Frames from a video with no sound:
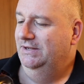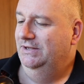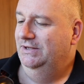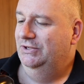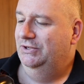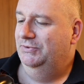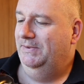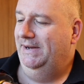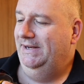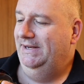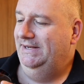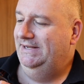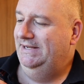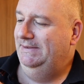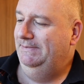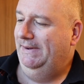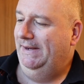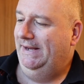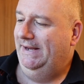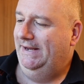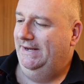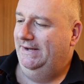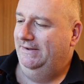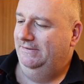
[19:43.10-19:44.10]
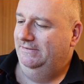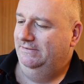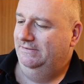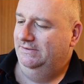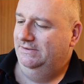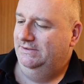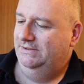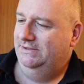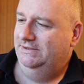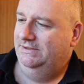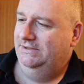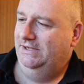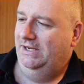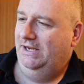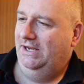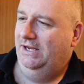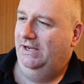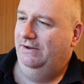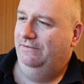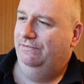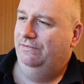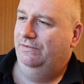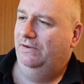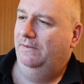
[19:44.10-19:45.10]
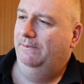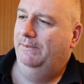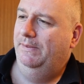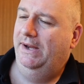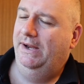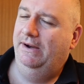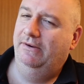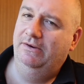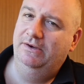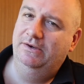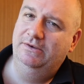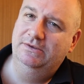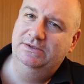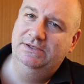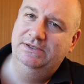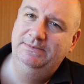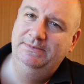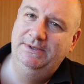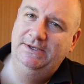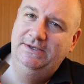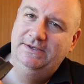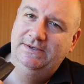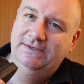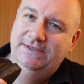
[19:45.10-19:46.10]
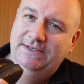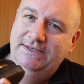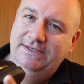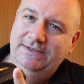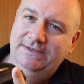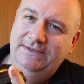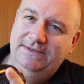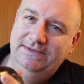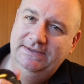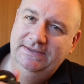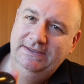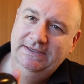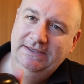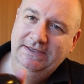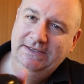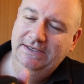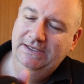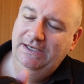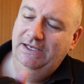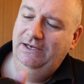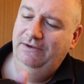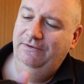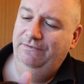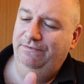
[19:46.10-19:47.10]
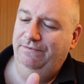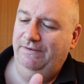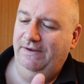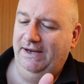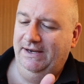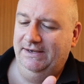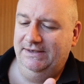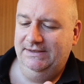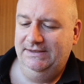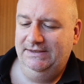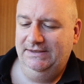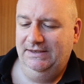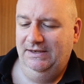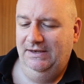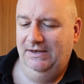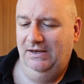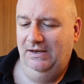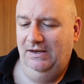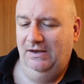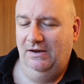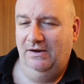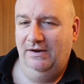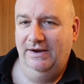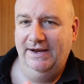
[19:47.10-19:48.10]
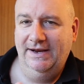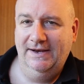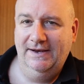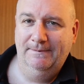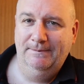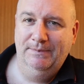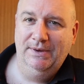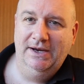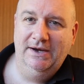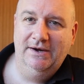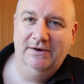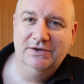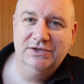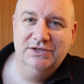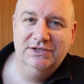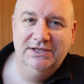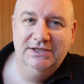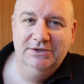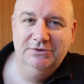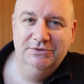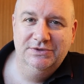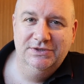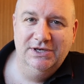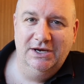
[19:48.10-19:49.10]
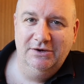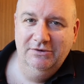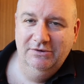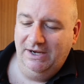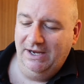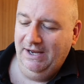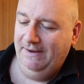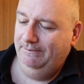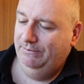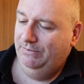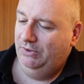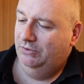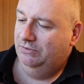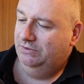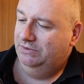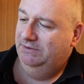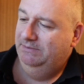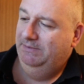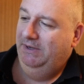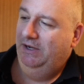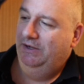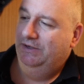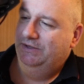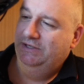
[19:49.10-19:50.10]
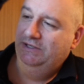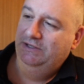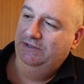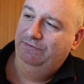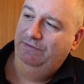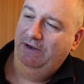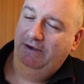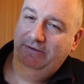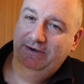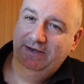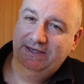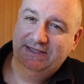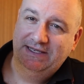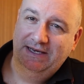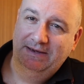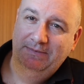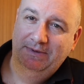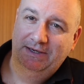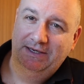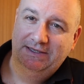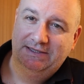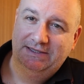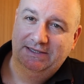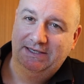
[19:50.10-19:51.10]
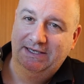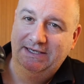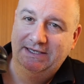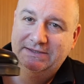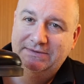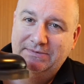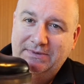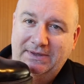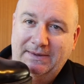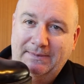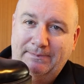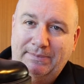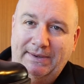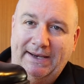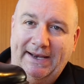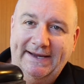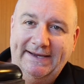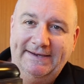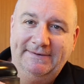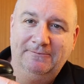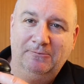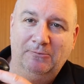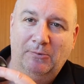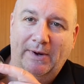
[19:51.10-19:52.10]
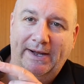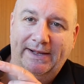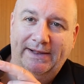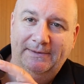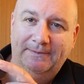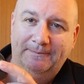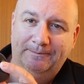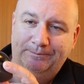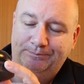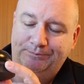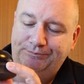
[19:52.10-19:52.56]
£20 for a pair of Dr. Martens, and in fact I had a pair of steel toe cap Dr. Martens very similar to this with the plain welt.